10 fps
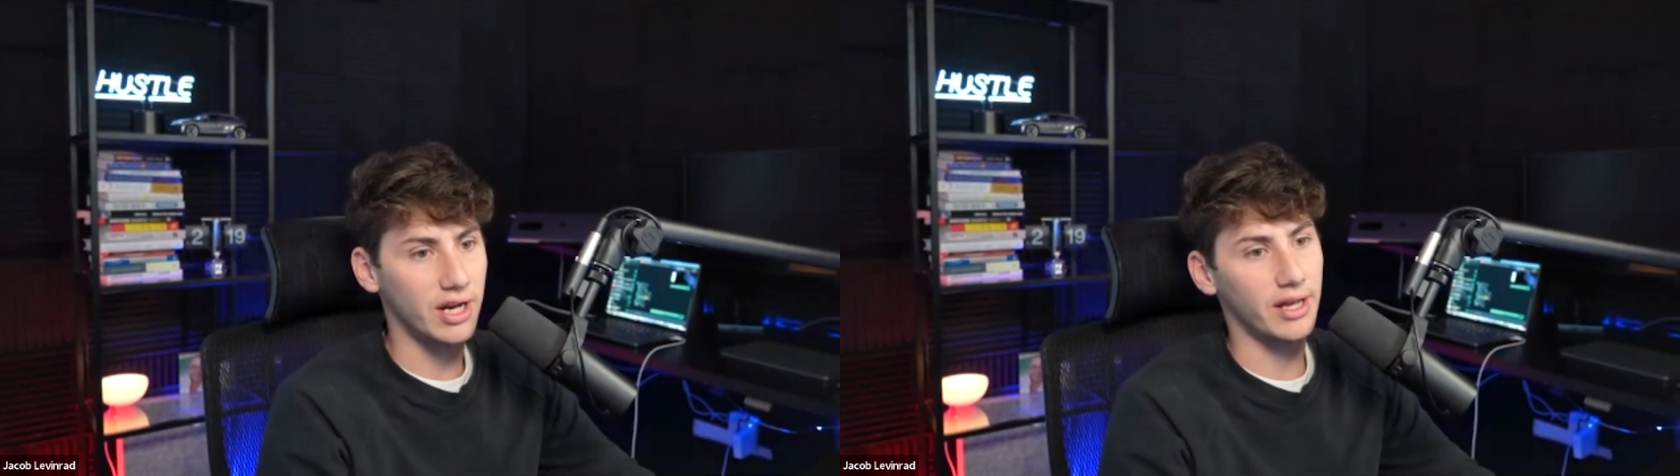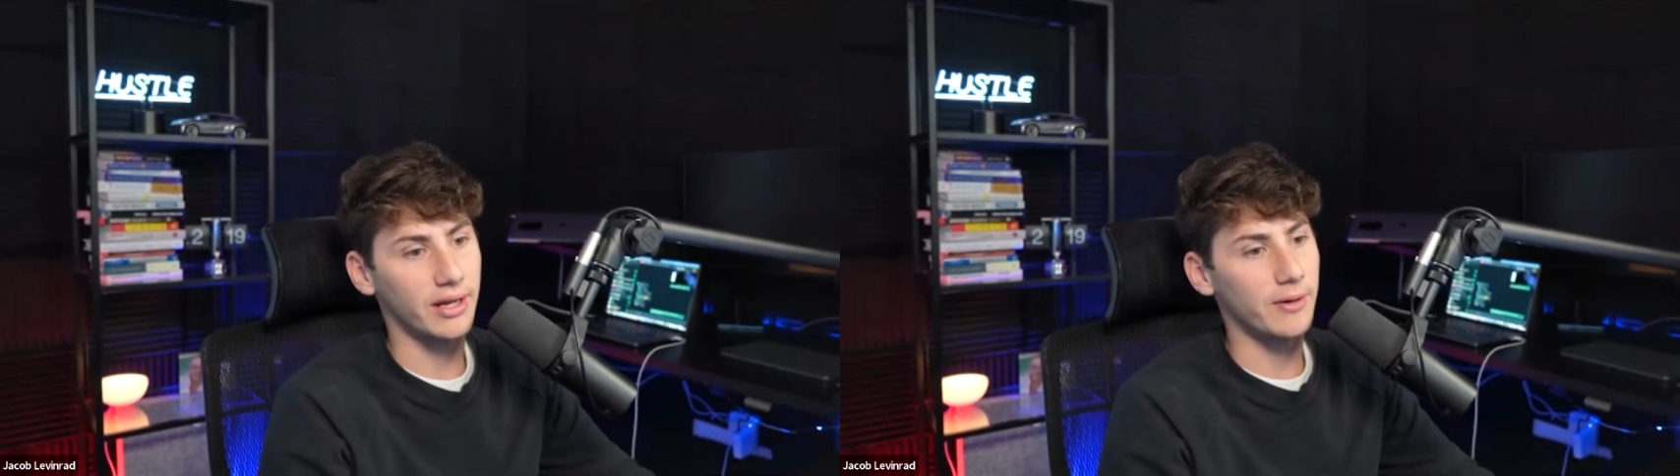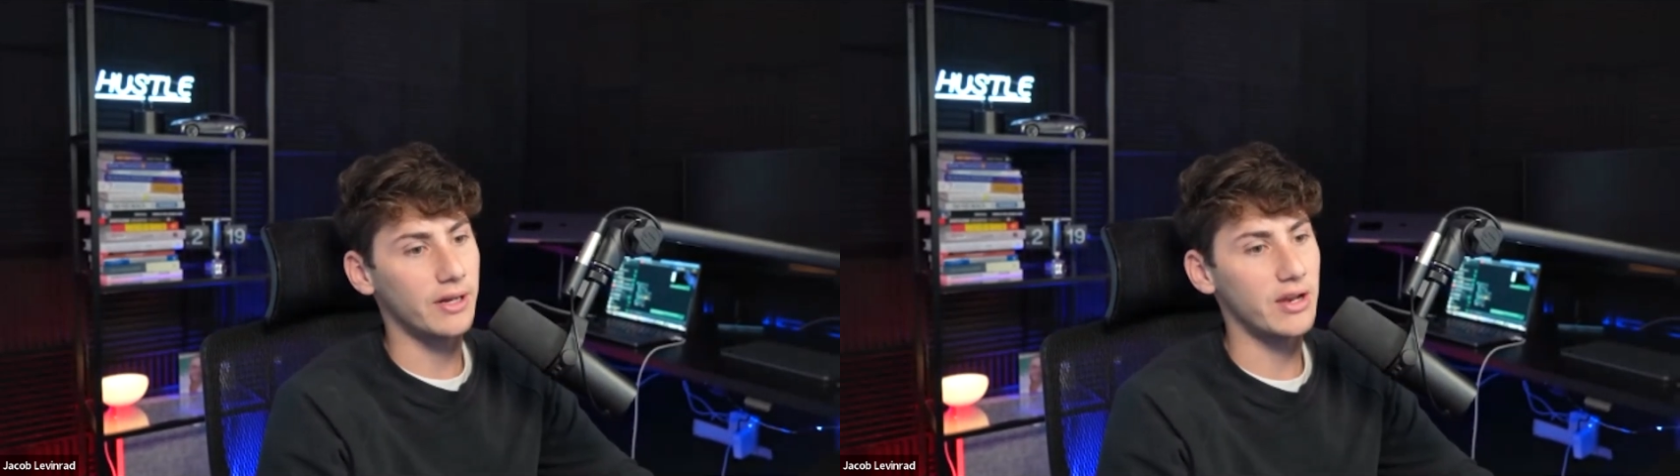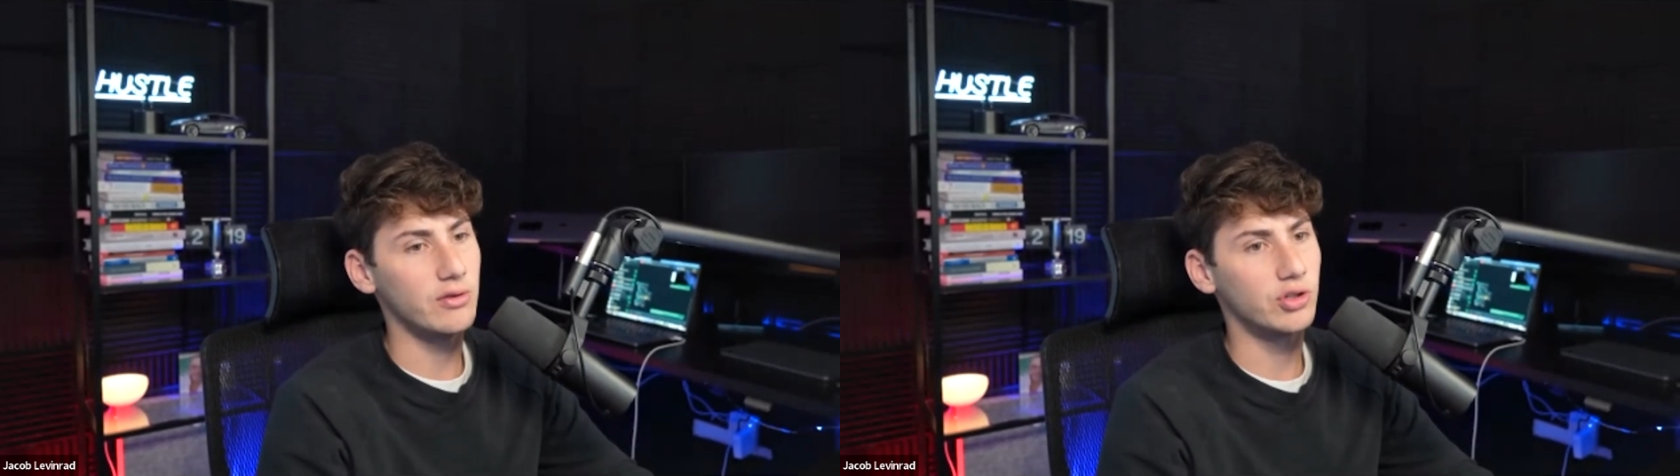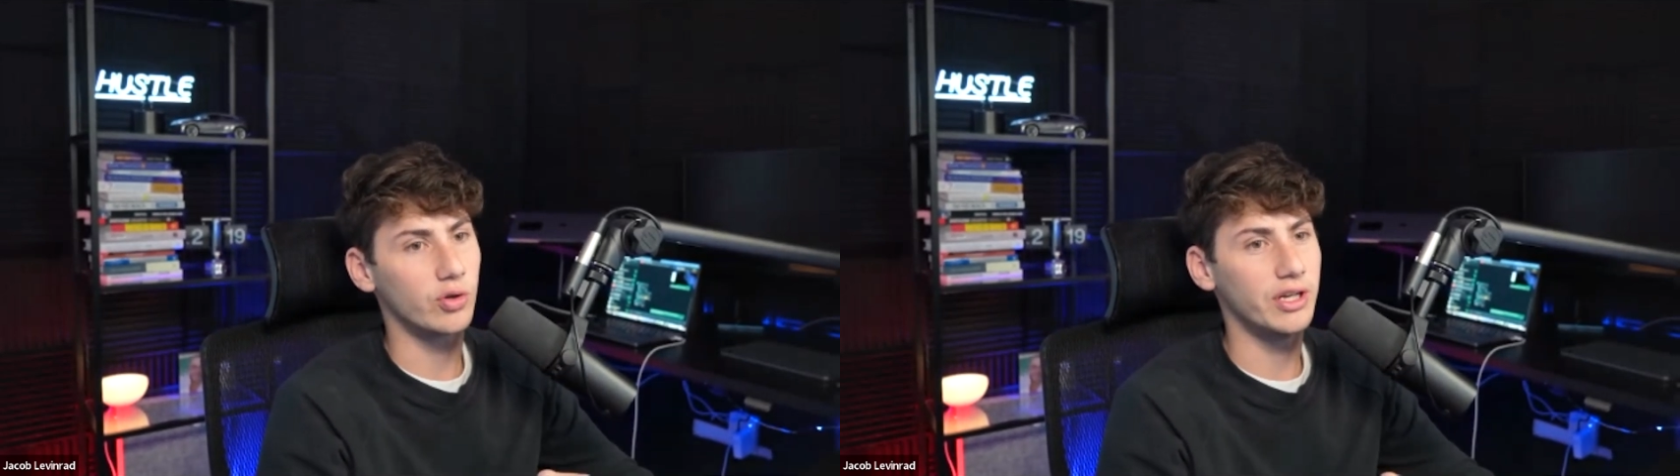like can you
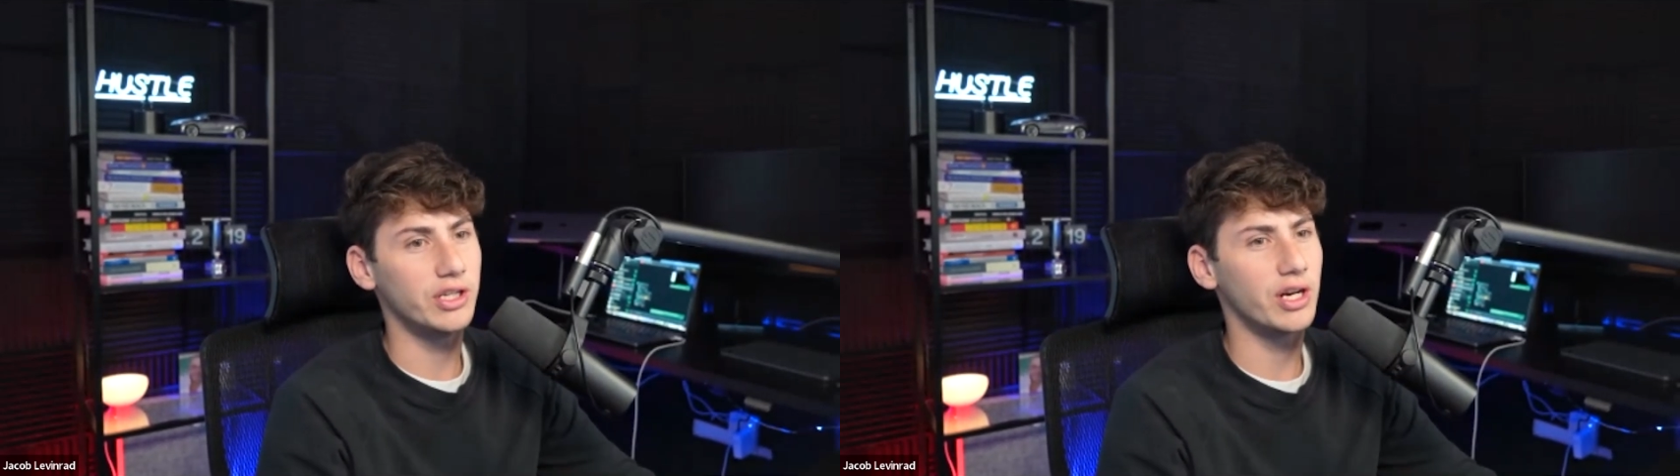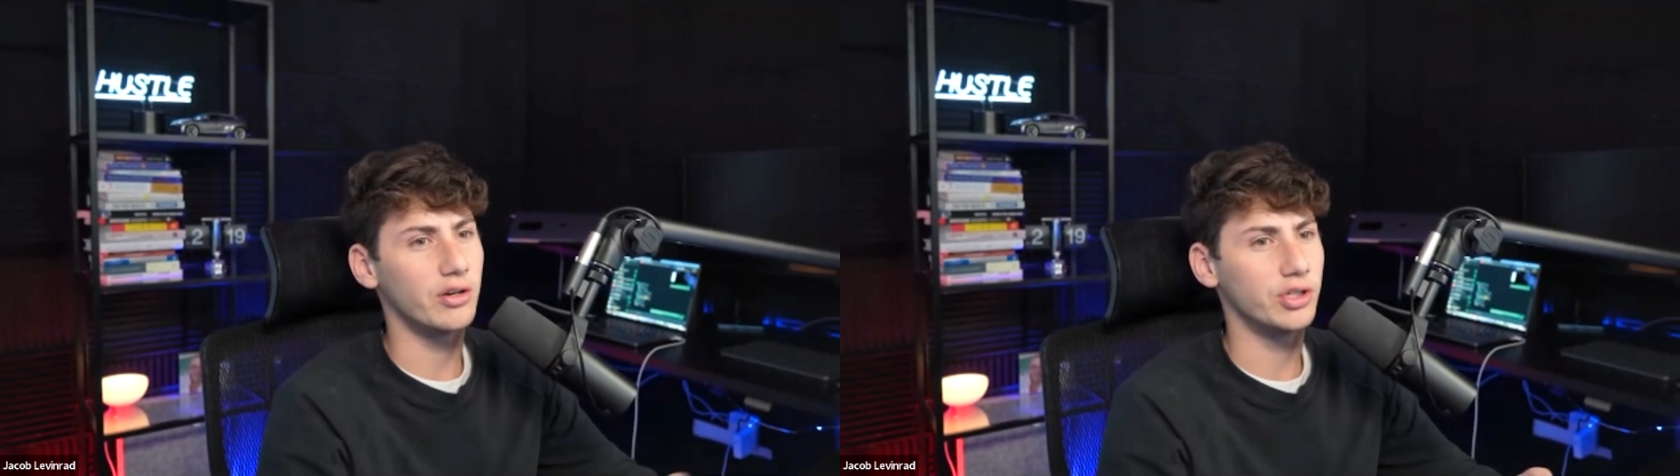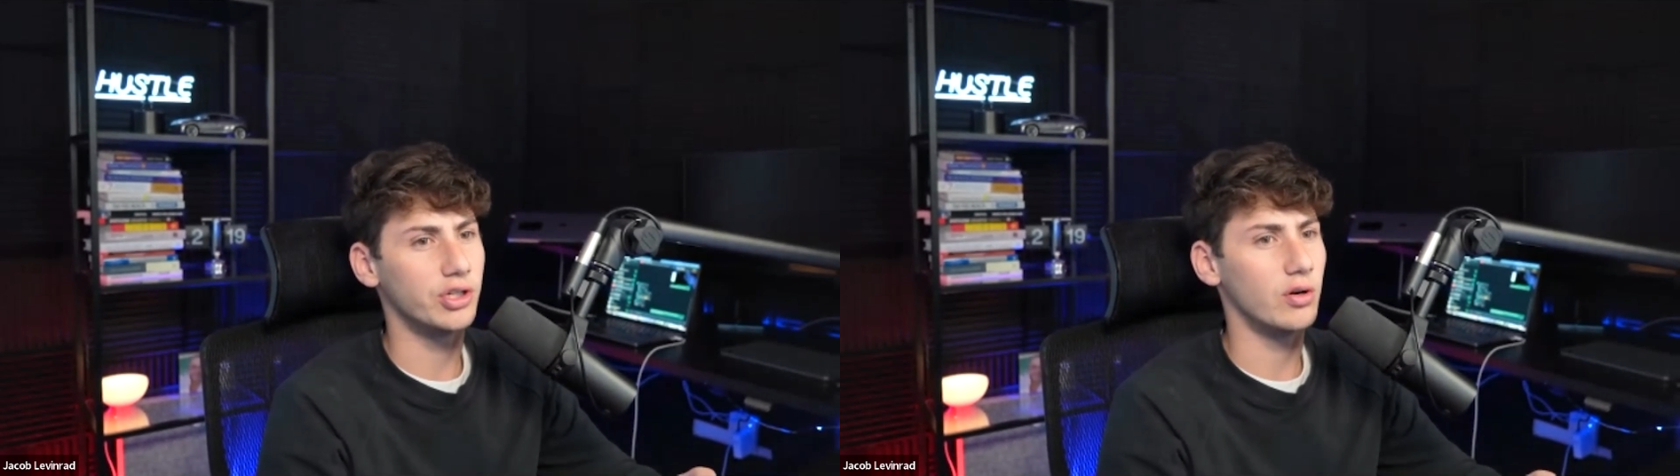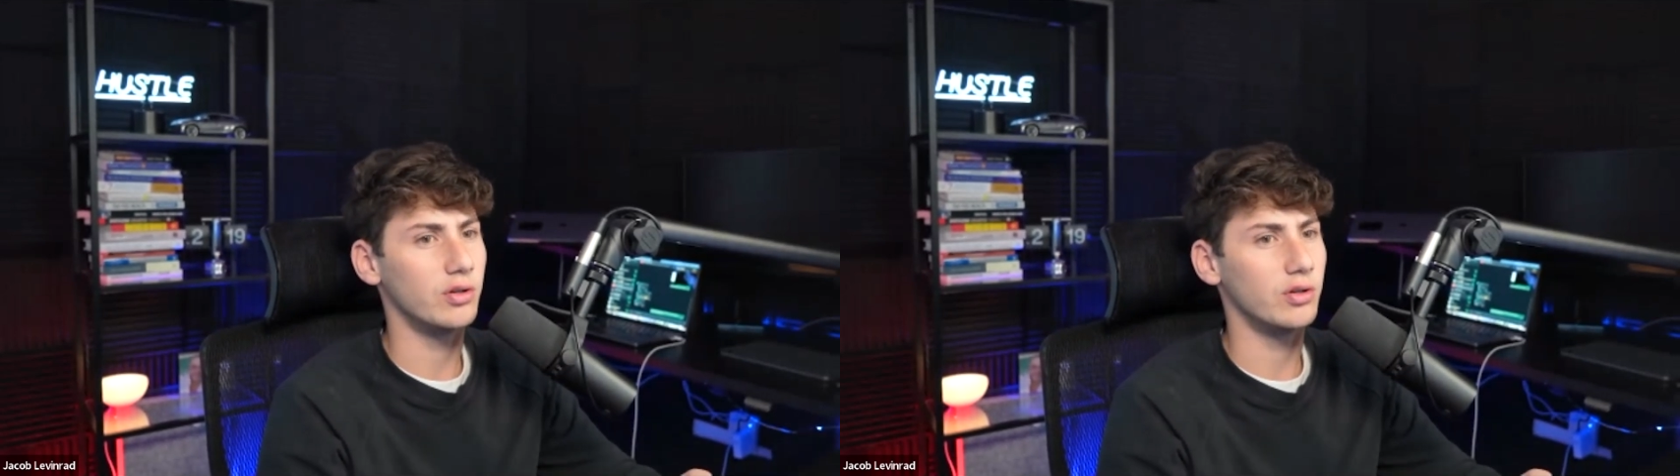screen share and show